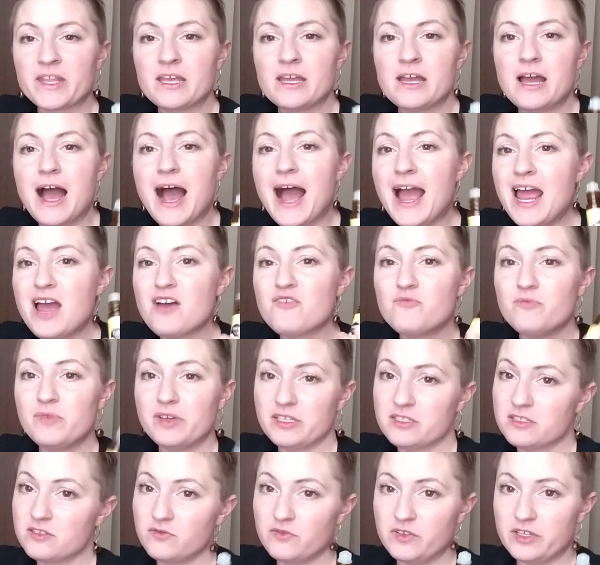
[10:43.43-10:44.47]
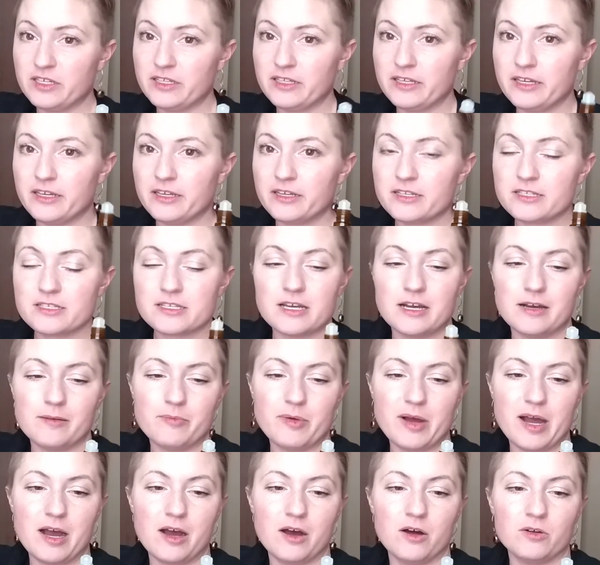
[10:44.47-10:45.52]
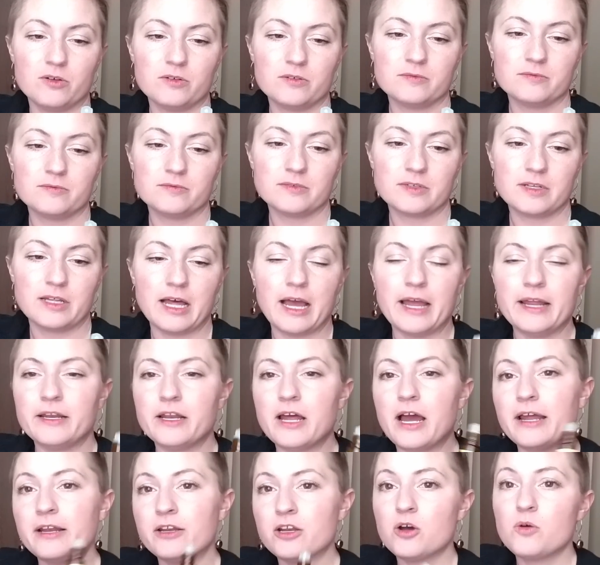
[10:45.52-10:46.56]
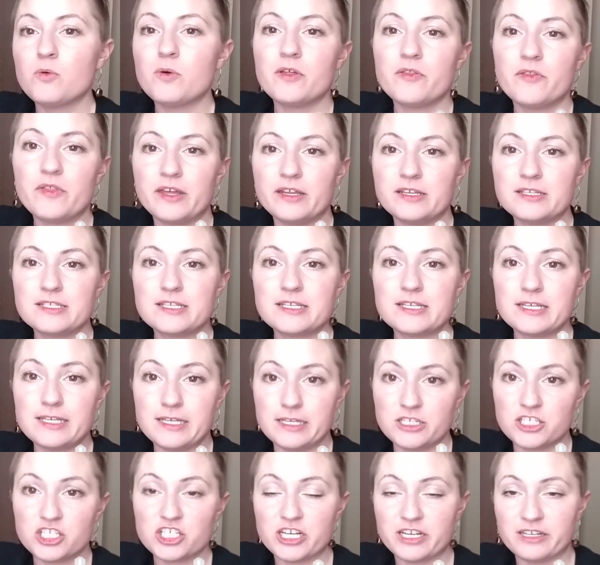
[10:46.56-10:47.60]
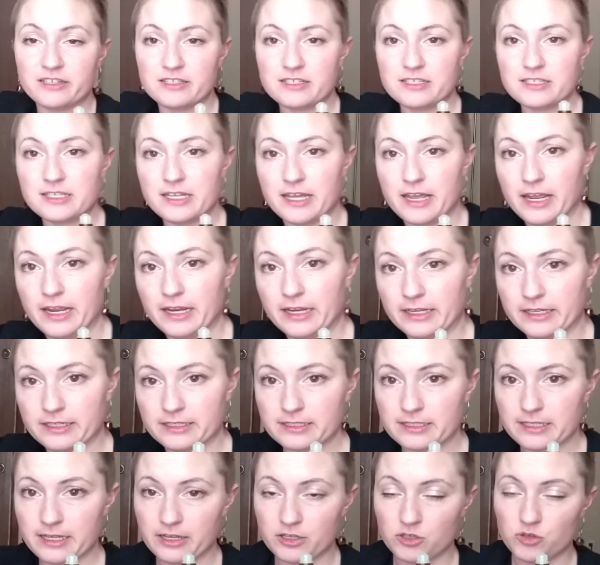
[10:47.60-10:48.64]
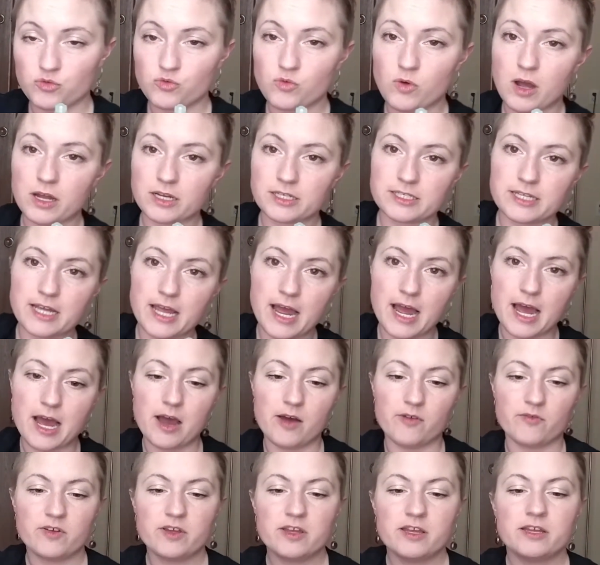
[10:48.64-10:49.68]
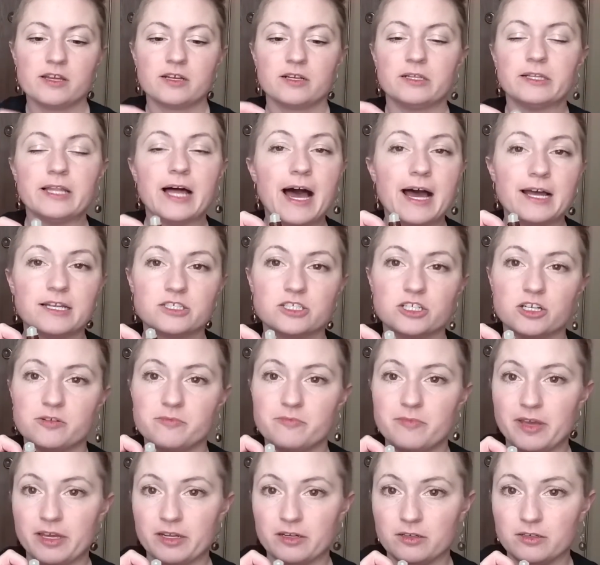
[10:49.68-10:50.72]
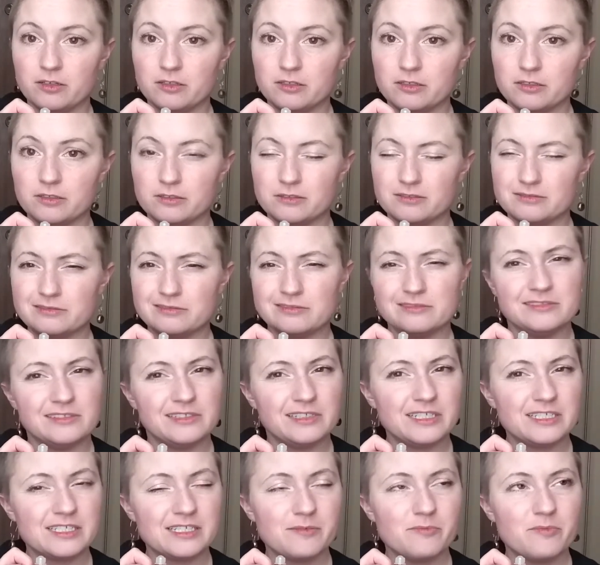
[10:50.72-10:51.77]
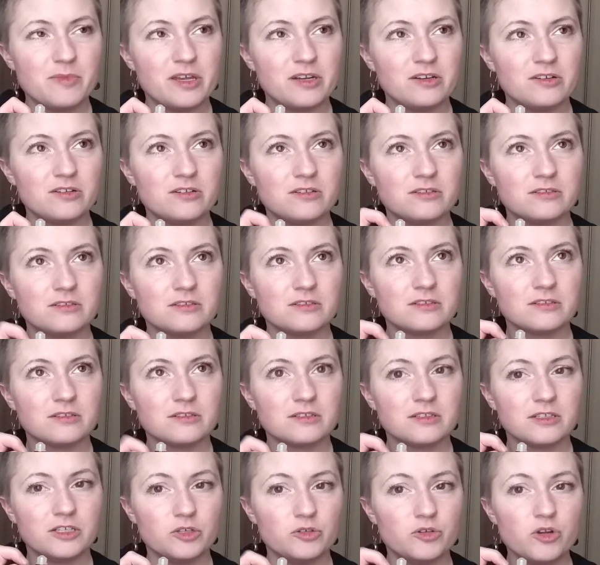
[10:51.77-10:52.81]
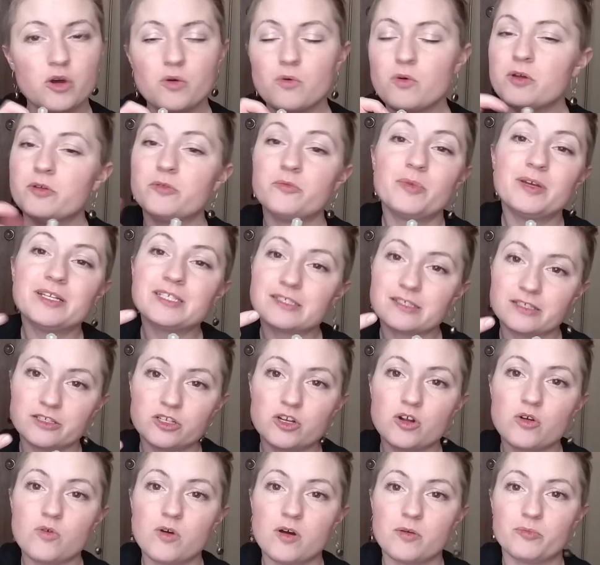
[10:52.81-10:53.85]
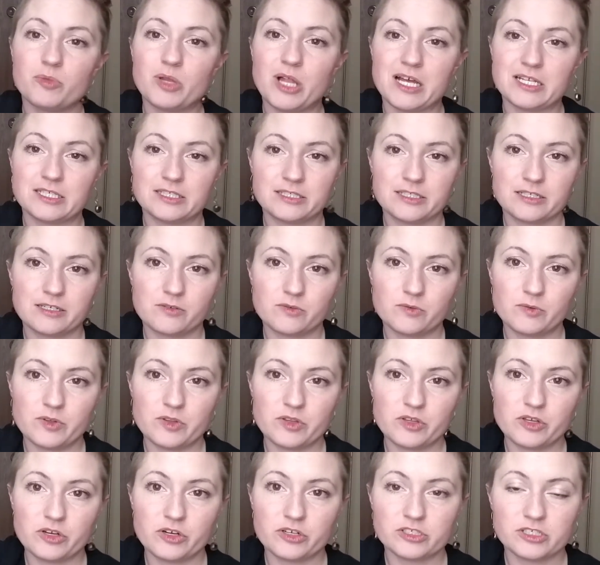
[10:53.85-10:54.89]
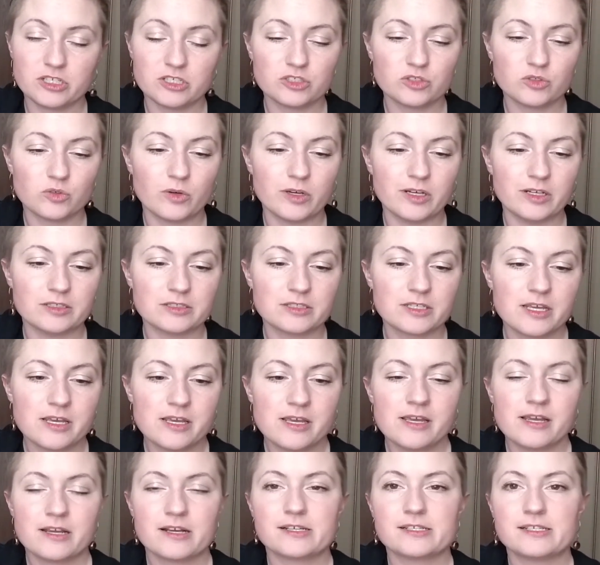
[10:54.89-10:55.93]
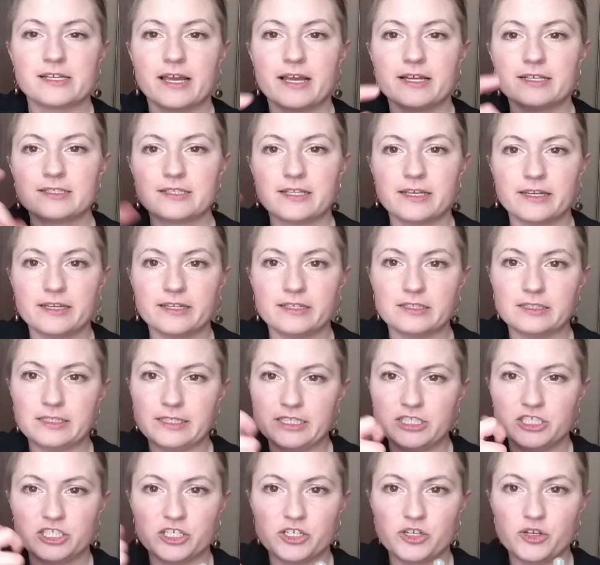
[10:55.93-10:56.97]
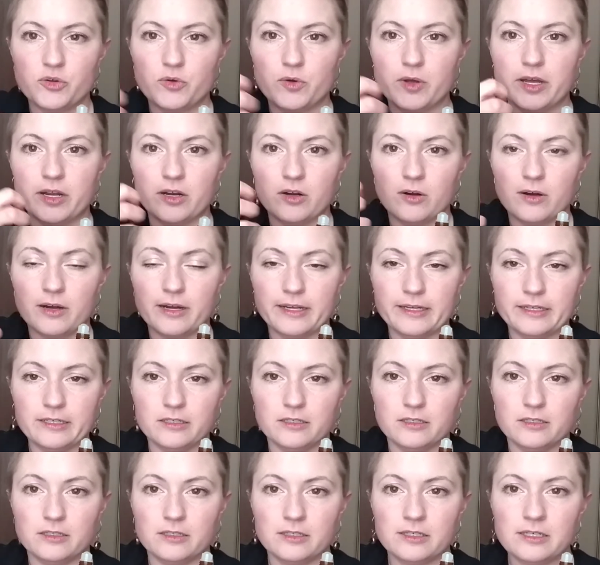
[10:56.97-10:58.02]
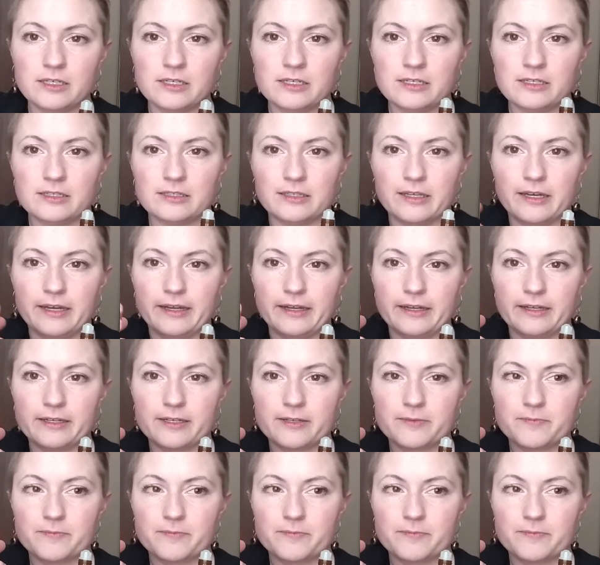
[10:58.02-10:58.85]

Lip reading: I have mixed feelings about, I know what they teach and say is that you want to have glass or metal. Is it metal? You don't want plastic with your essential oils because I guess they can leach into it, or it'll, like,